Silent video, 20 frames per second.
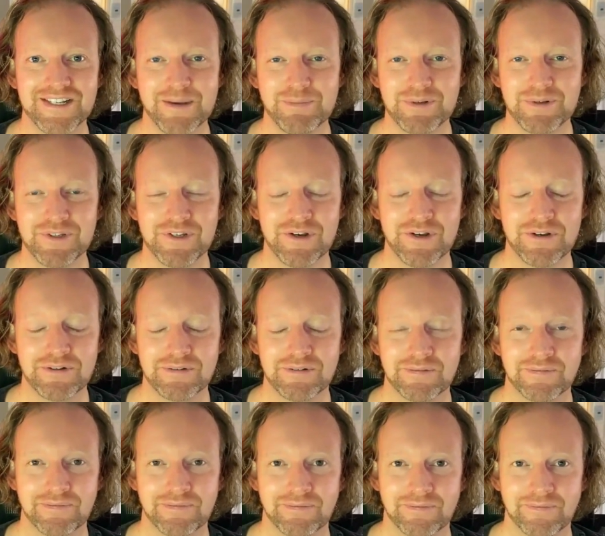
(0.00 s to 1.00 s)
episode.
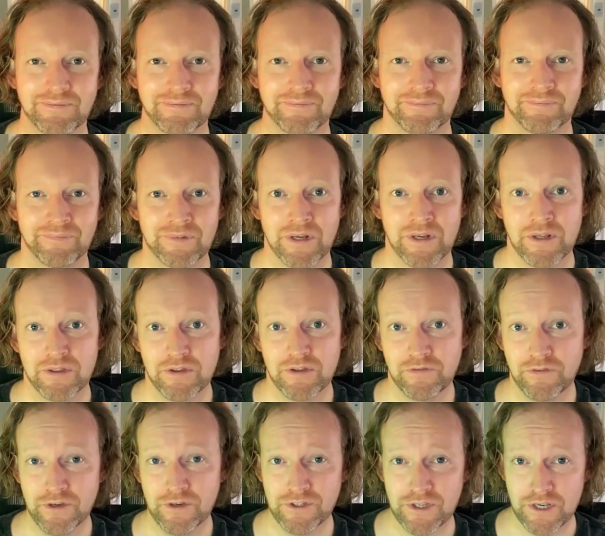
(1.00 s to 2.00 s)
The
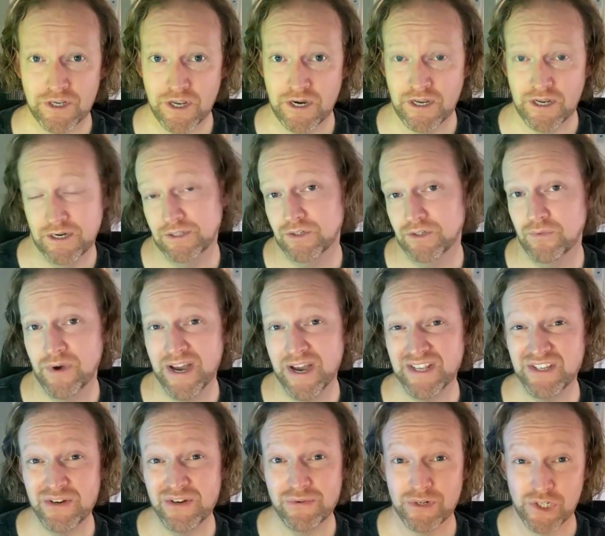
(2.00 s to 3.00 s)
first thing you need is a way
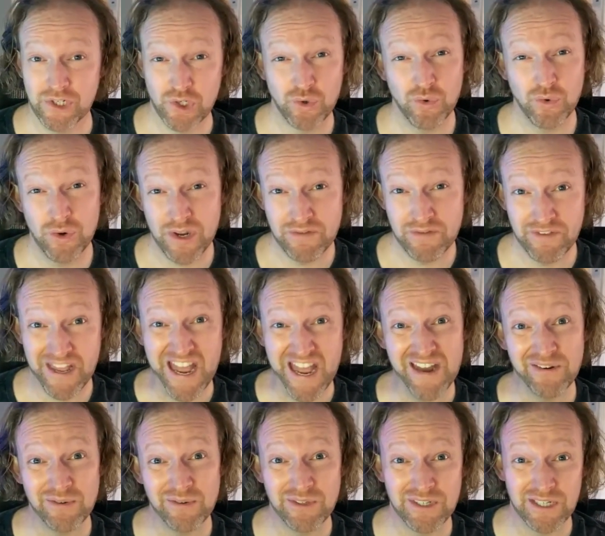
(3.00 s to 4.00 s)
to retrieve
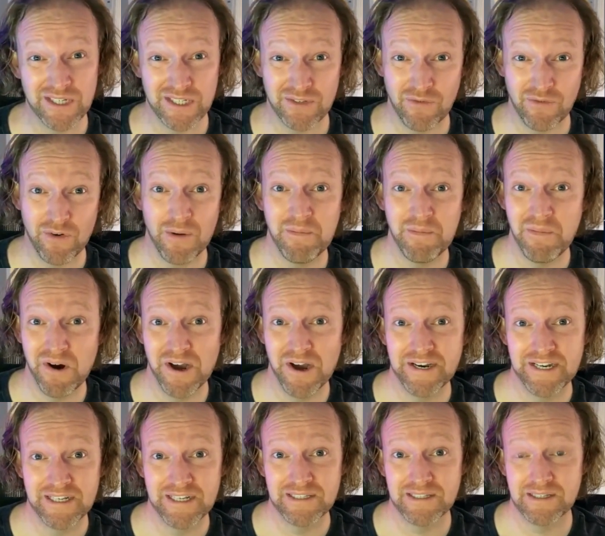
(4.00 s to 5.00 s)
candlesticks from
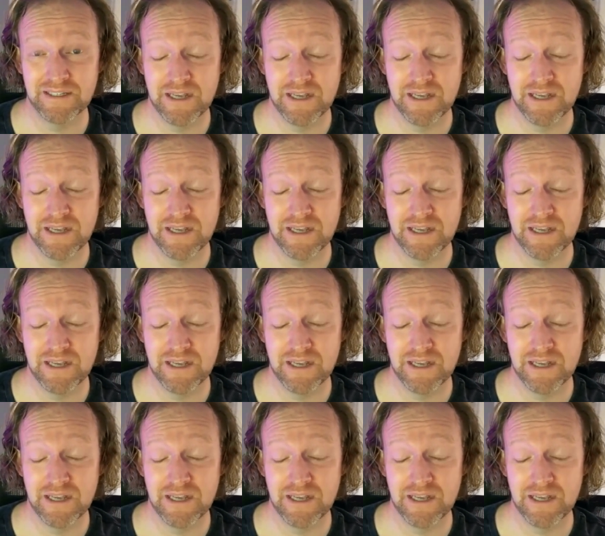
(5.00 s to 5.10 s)
Binance,